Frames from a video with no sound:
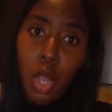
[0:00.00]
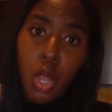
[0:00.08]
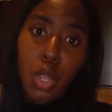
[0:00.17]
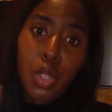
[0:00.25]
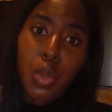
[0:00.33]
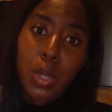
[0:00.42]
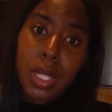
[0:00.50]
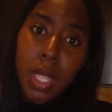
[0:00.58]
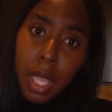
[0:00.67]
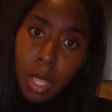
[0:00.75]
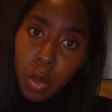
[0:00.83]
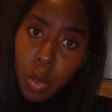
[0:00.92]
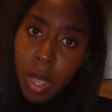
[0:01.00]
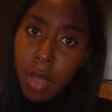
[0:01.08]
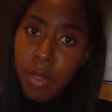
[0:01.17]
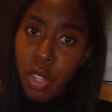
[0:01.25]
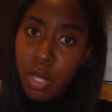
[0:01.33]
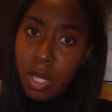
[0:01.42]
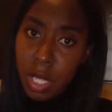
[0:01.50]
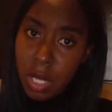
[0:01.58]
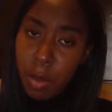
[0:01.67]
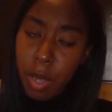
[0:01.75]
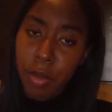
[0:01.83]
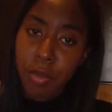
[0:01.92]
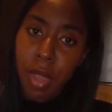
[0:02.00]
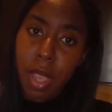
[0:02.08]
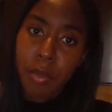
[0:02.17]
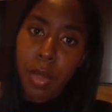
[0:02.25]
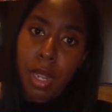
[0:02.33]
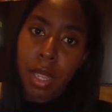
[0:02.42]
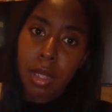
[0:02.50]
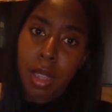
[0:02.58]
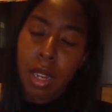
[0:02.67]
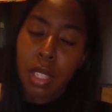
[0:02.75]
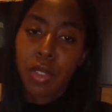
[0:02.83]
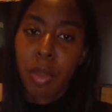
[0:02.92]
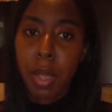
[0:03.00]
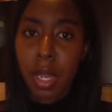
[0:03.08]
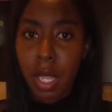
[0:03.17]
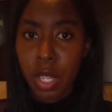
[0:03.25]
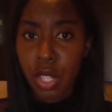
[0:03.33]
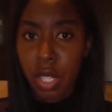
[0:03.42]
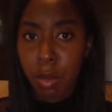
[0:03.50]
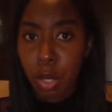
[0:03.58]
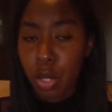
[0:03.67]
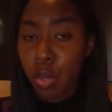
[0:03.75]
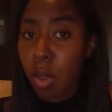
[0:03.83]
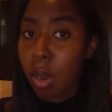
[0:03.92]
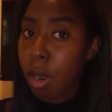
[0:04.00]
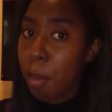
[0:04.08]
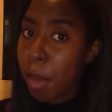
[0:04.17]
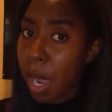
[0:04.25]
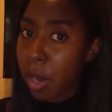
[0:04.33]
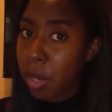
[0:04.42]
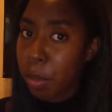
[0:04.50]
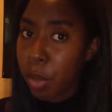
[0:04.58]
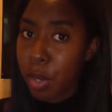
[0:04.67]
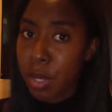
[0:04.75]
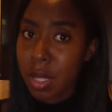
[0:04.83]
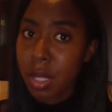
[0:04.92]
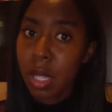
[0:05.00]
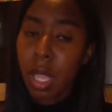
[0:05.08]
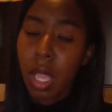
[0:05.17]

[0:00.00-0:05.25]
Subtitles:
So say you have your $6.5 million from NHT, but you are a married person,